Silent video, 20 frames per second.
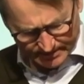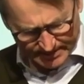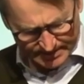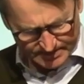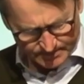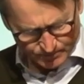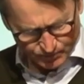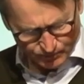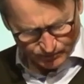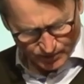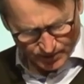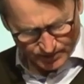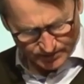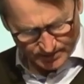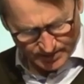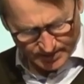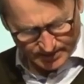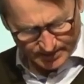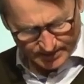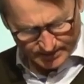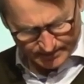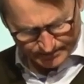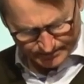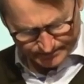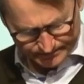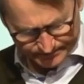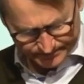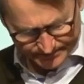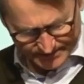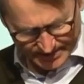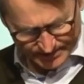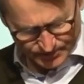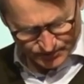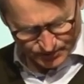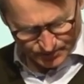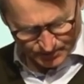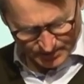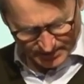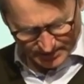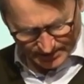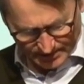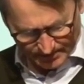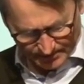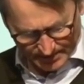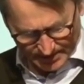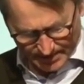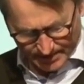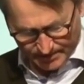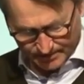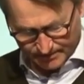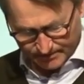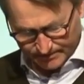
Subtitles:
move on. That took me a little bit out of